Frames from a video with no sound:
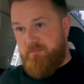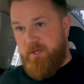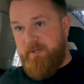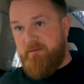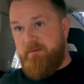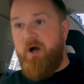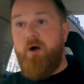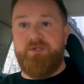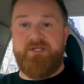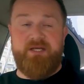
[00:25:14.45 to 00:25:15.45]
I mean, yeah. I
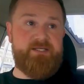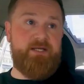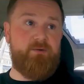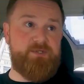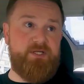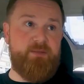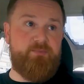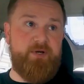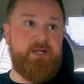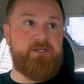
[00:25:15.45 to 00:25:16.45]
would say tingles in your
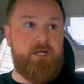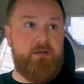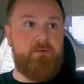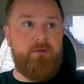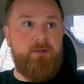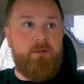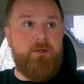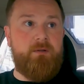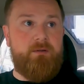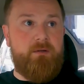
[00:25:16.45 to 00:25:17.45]
prick. So
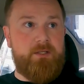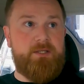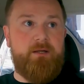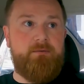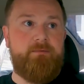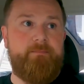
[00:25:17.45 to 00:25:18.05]
I don't know